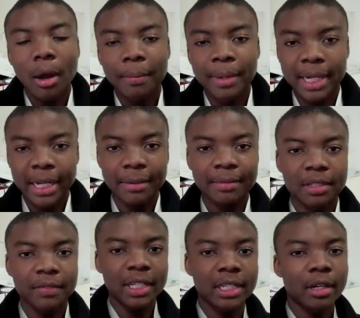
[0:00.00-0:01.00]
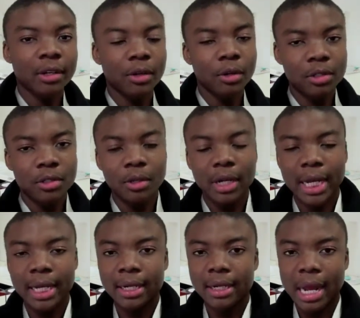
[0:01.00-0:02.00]
My name is Victor Ricotto,
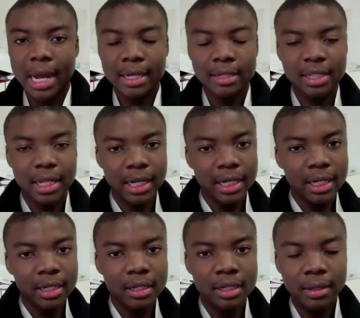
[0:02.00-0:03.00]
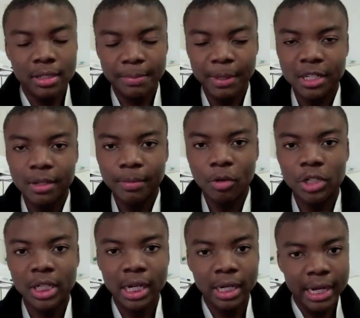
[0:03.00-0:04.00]
and I studied speech
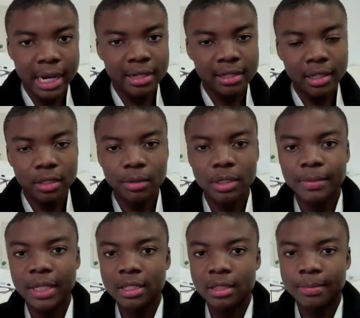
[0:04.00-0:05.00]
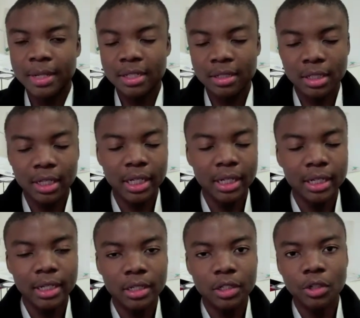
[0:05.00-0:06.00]
emotional analysis, which means
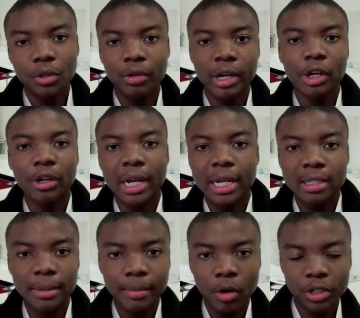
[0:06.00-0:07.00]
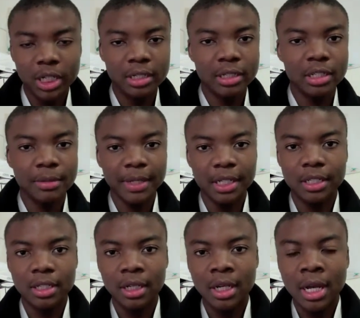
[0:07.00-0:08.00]
basically to recognize emotions in speech.